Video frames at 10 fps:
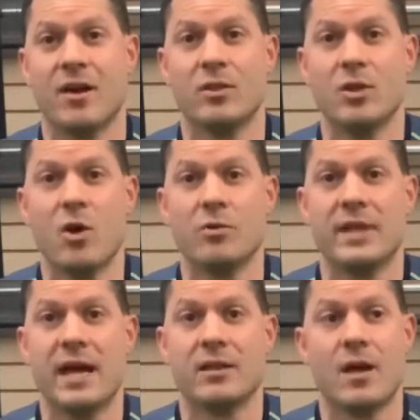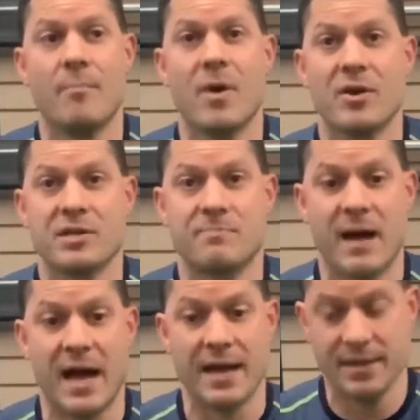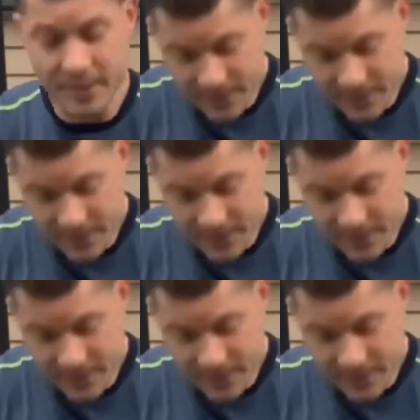unload that lumbar spine.